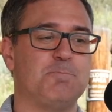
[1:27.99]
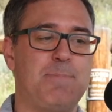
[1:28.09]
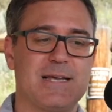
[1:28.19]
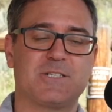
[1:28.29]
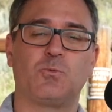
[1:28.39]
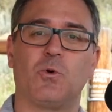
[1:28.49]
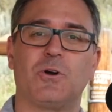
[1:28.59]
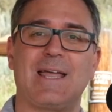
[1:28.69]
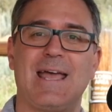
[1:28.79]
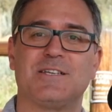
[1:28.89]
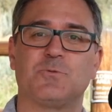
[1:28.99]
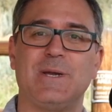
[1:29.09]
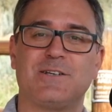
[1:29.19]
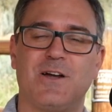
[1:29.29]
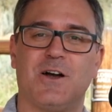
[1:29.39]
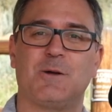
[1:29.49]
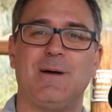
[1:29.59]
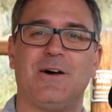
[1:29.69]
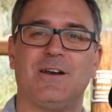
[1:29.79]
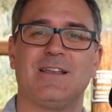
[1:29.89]
best work as we talk
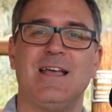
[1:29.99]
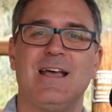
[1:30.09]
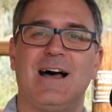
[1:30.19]
about it.